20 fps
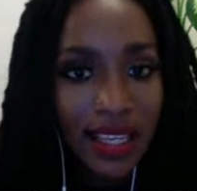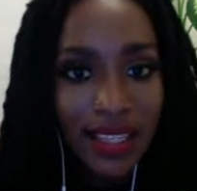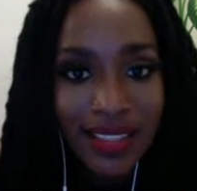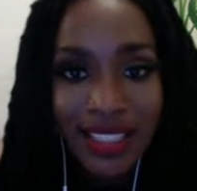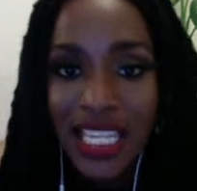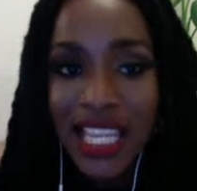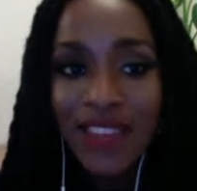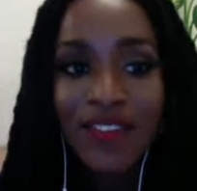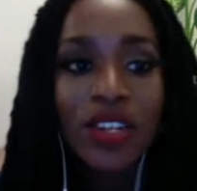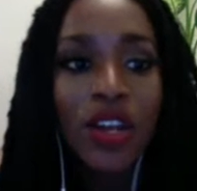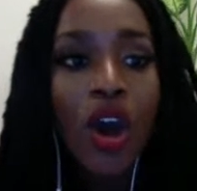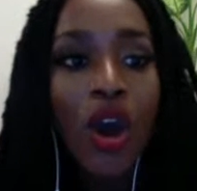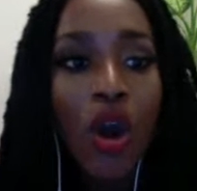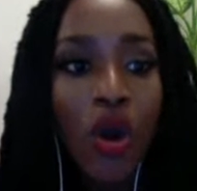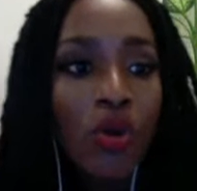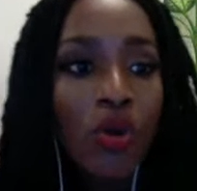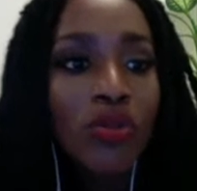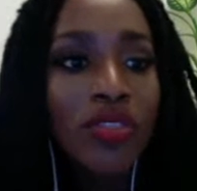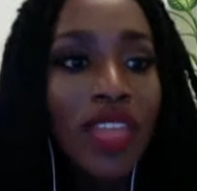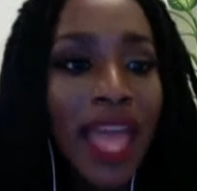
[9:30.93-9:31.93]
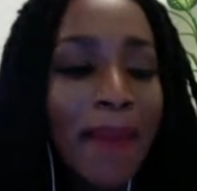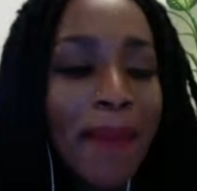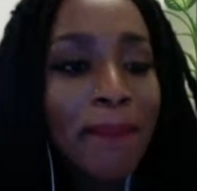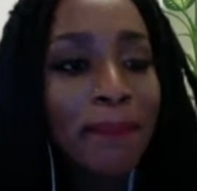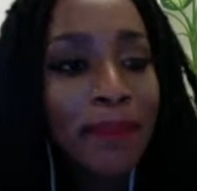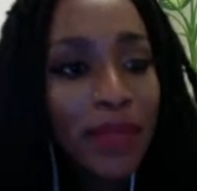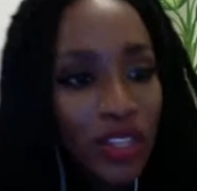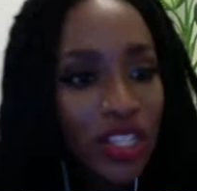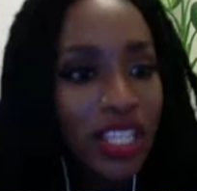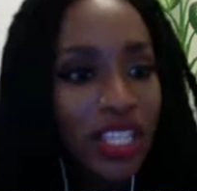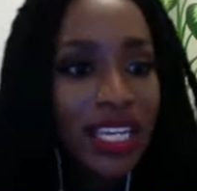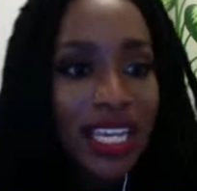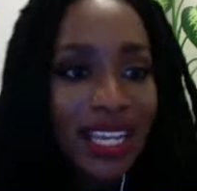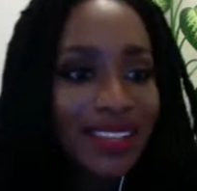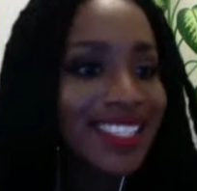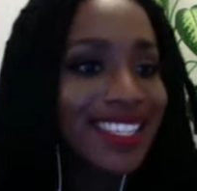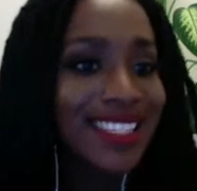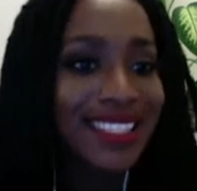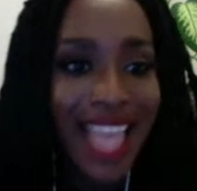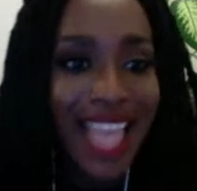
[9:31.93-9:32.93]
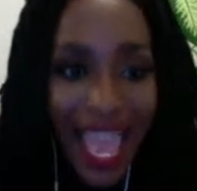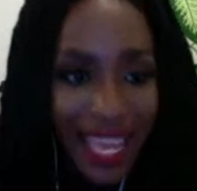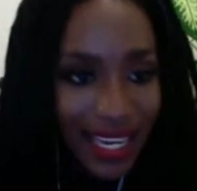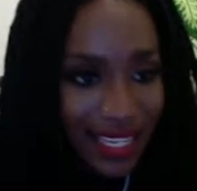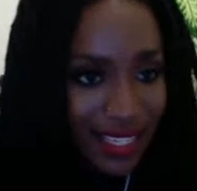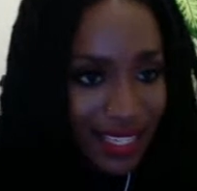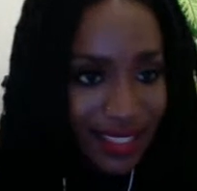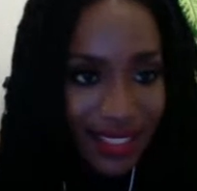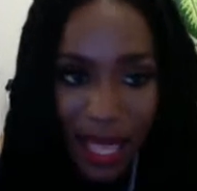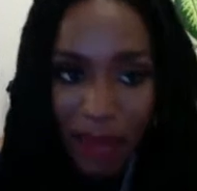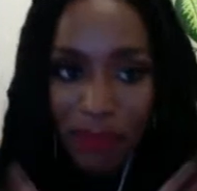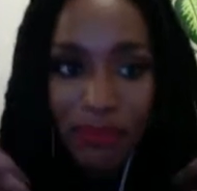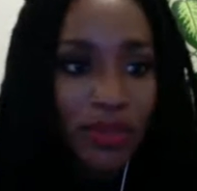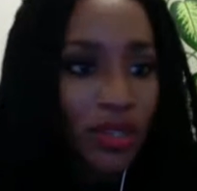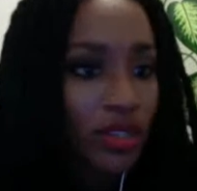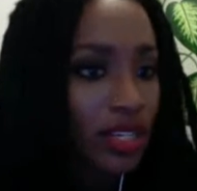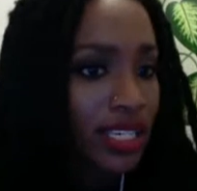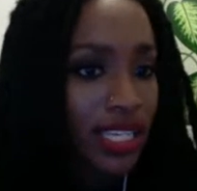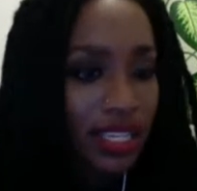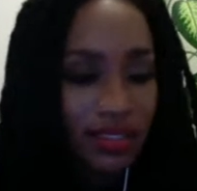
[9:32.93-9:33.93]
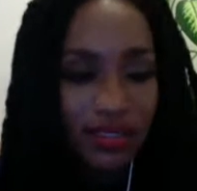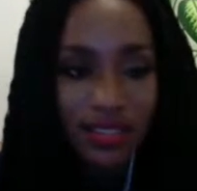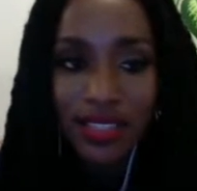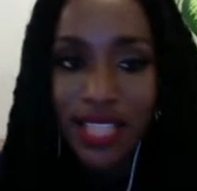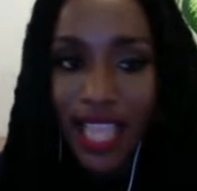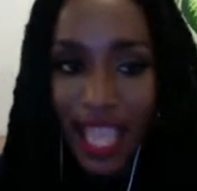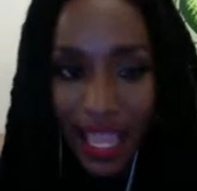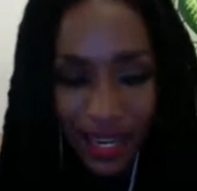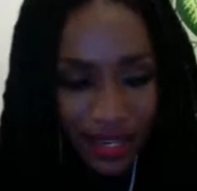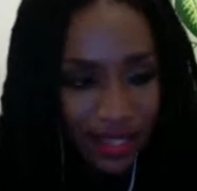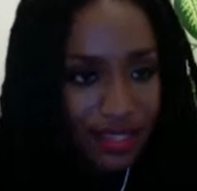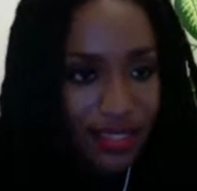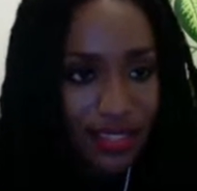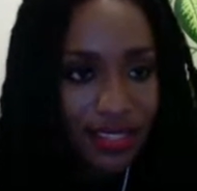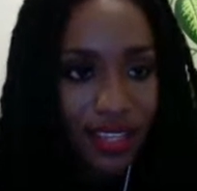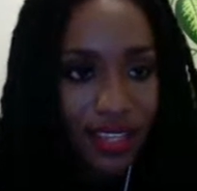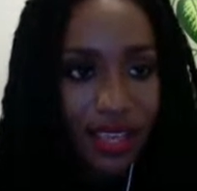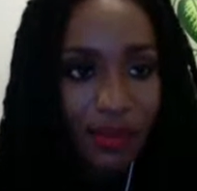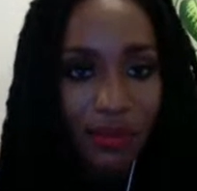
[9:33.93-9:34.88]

to even hold that millionaire status, that billionaire status,